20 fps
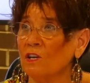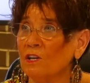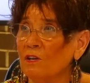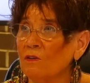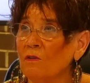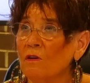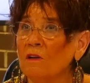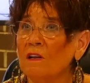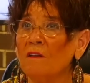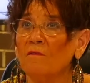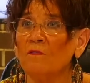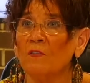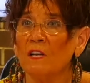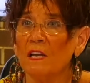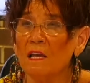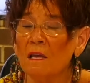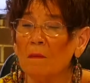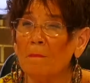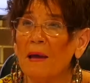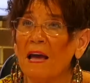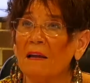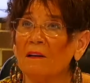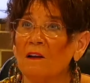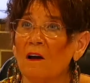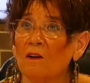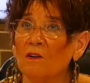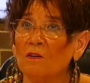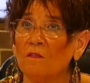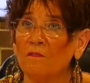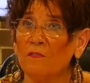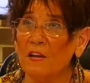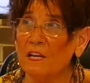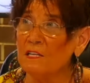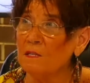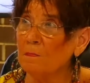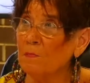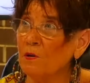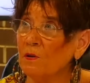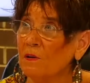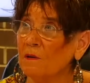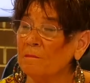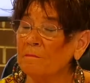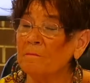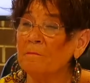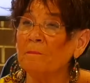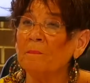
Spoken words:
Google and forget about Dr. Facebook.